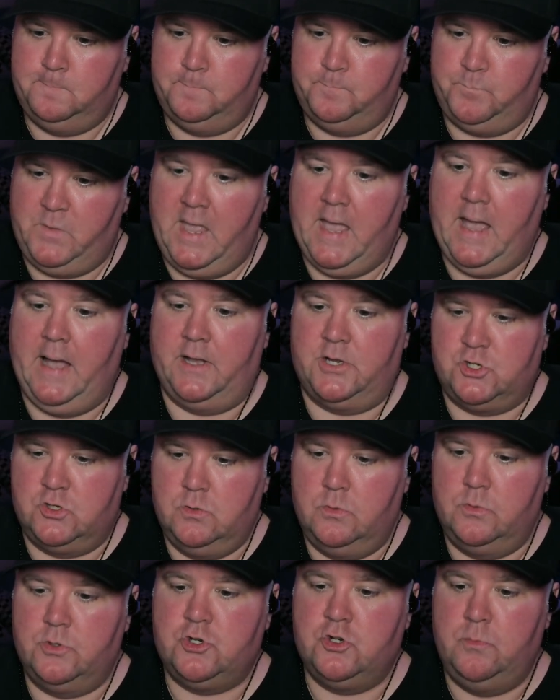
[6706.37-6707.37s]
Yeah,
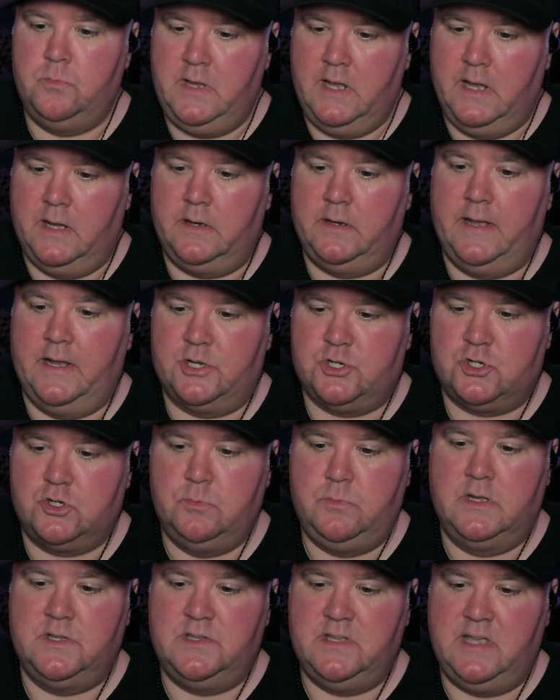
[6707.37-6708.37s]
shoot me a
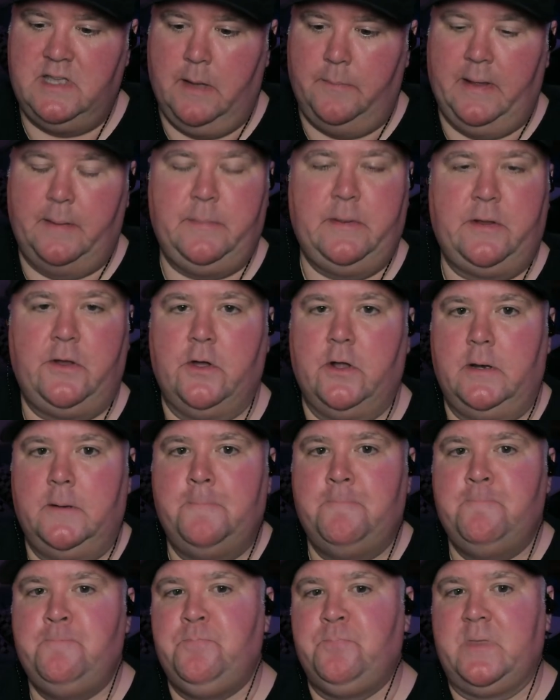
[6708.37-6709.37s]
DM. That'd be good.
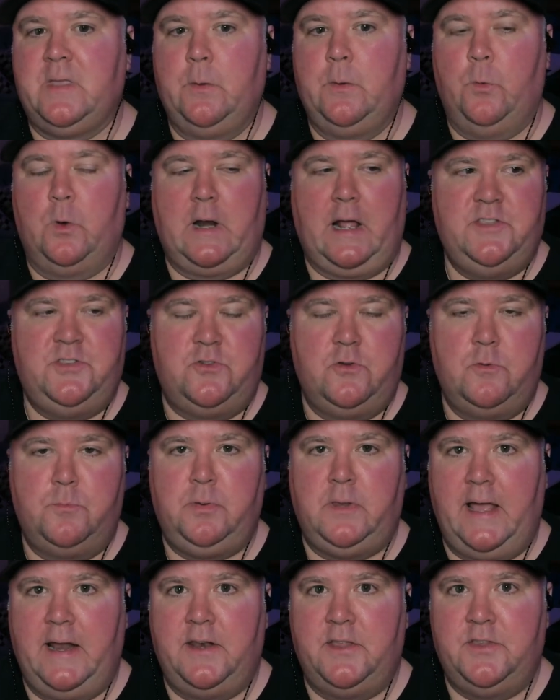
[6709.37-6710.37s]
What I do
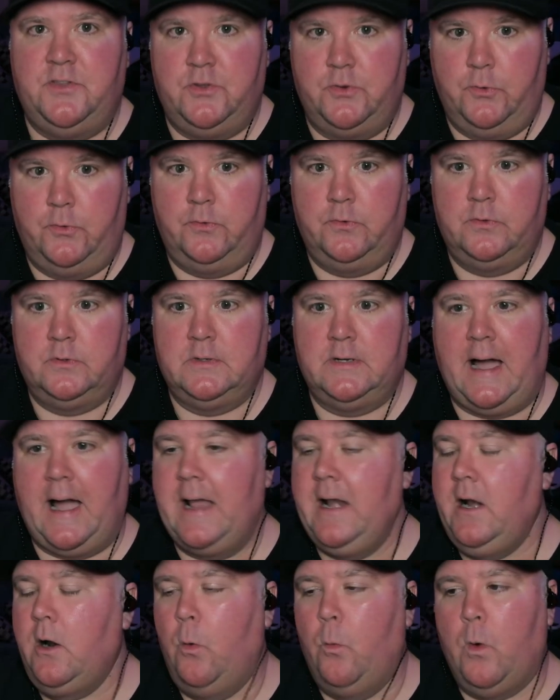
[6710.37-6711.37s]
plan to do,
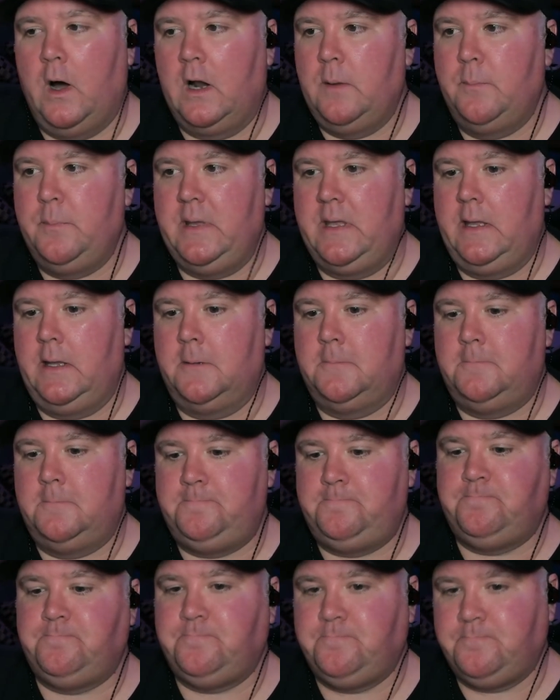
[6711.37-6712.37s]
I don't want to be
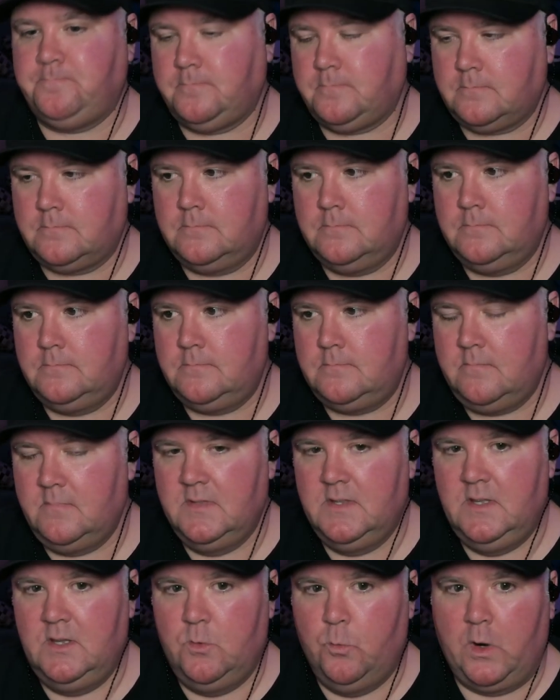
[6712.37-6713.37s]

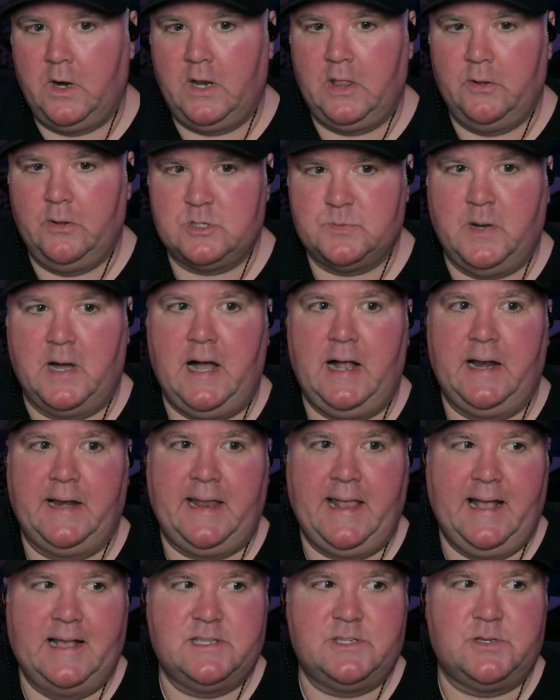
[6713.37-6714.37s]
one of those
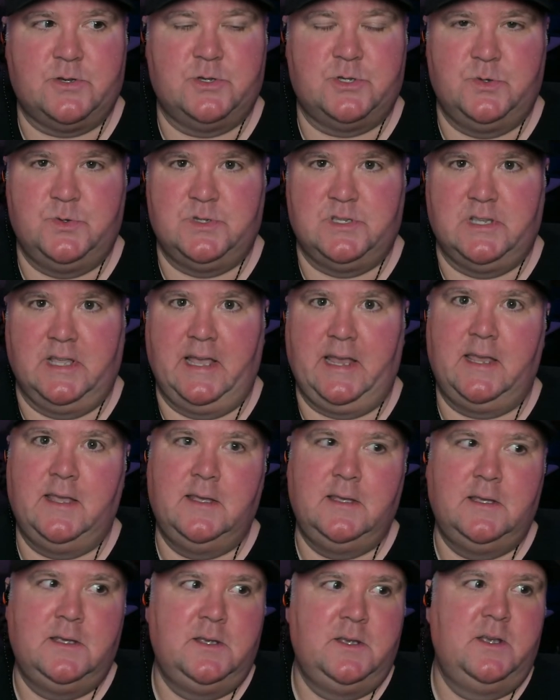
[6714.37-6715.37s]
podcasters who's like
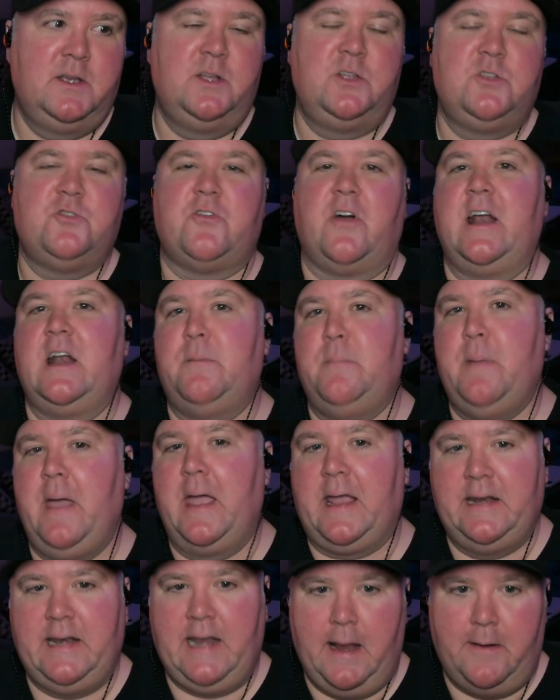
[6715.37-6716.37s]
trying to
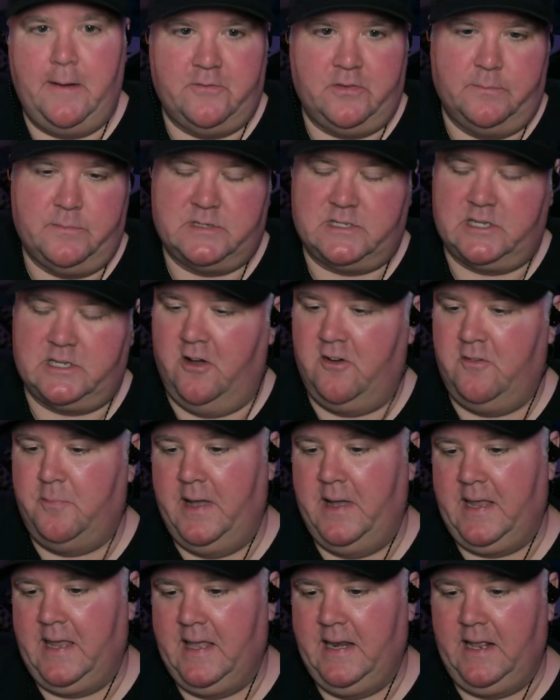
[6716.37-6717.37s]
make a name for themselves
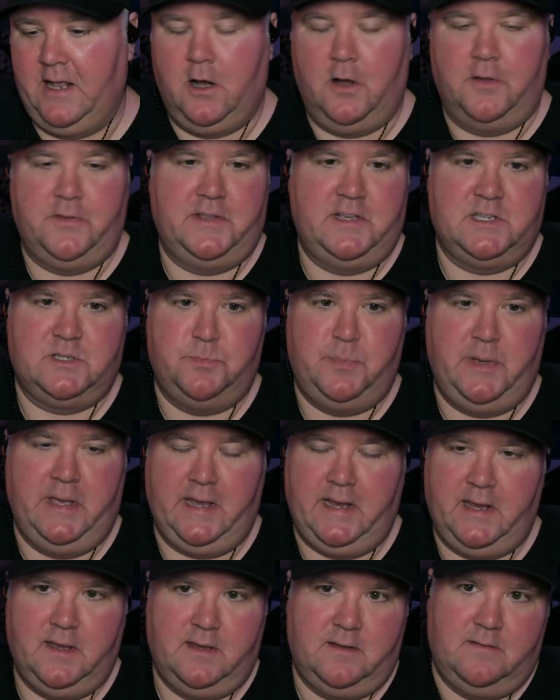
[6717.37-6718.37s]
by getting all these
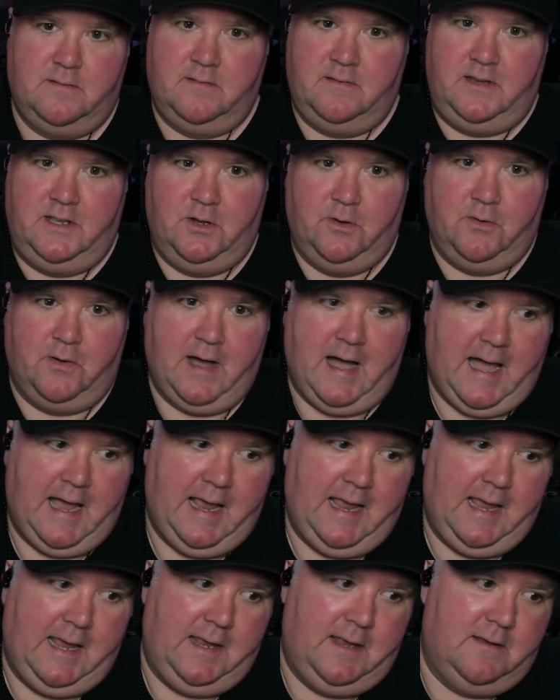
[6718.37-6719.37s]
big,
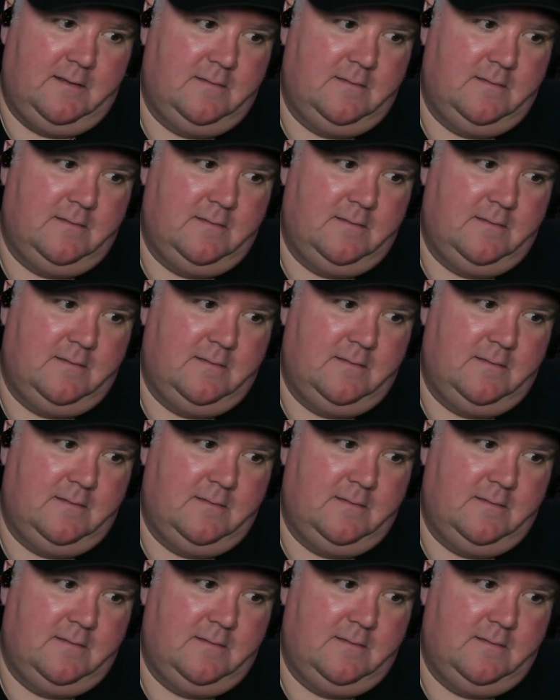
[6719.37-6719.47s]
high